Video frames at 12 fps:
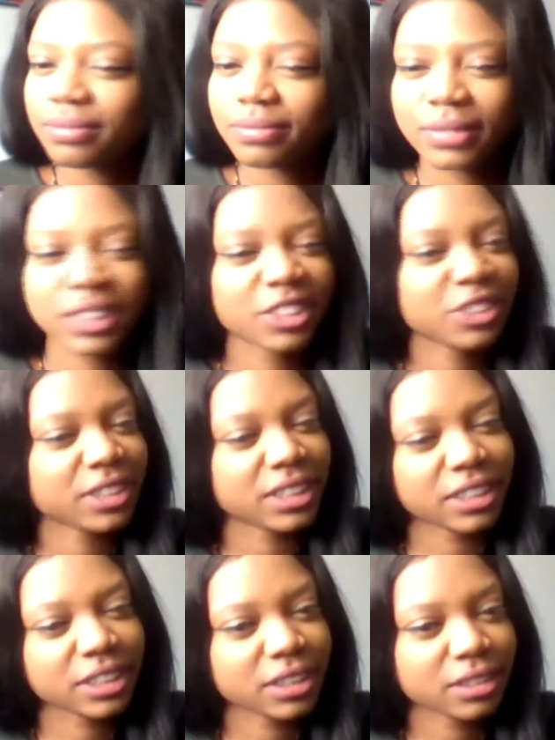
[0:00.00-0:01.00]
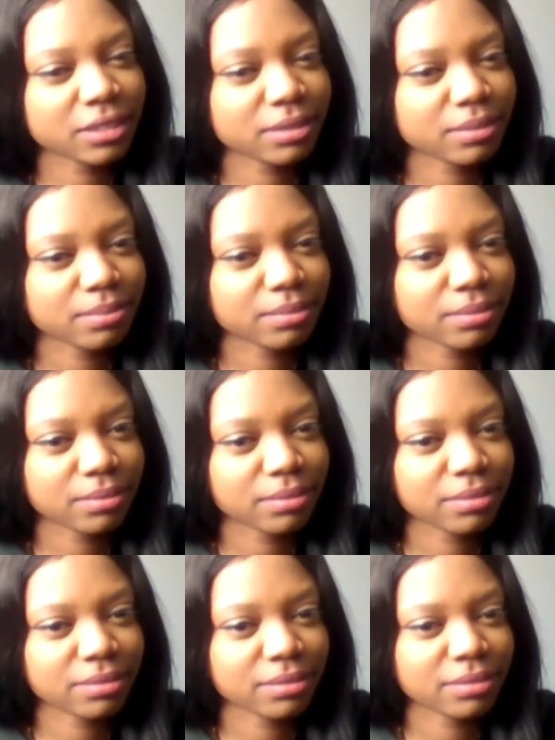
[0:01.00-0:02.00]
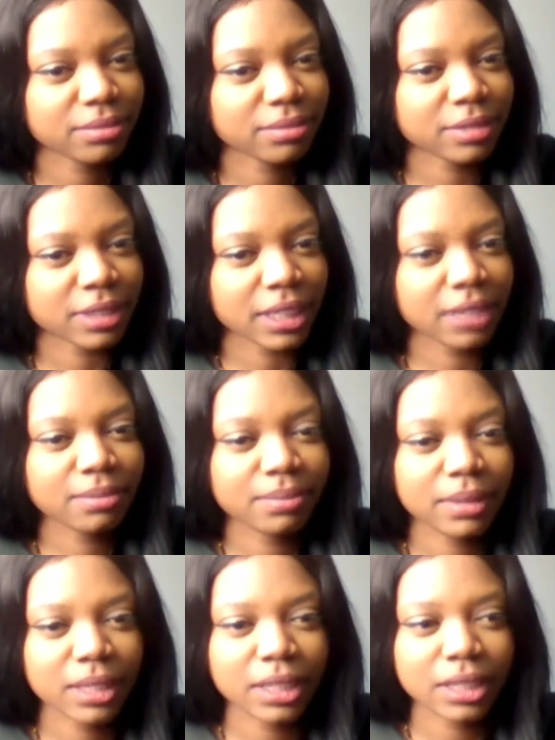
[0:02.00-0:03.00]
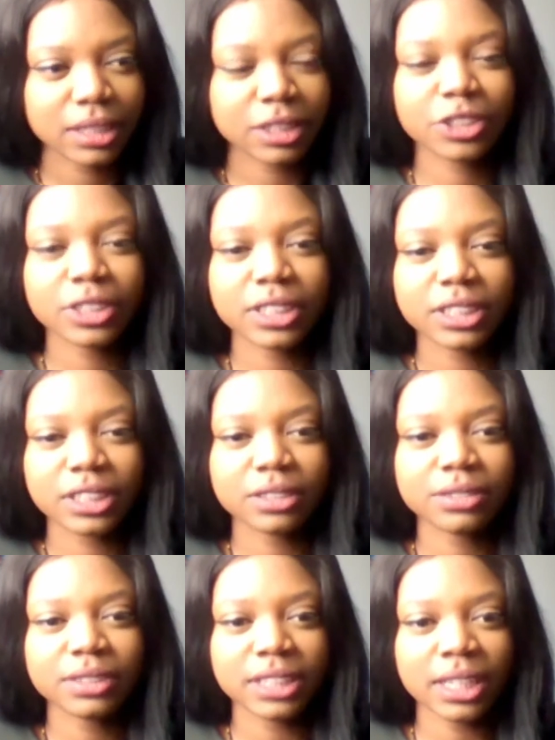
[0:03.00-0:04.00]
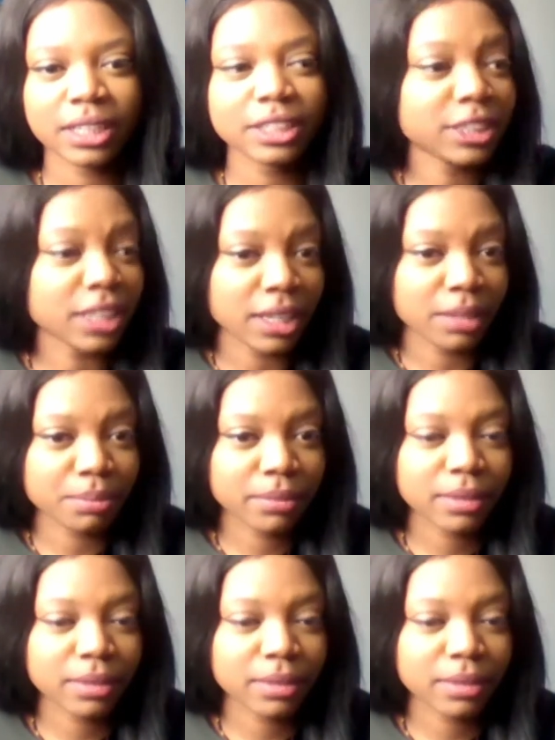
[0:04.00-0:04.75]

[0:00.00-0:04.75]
the tradition, right? The tradition of shame.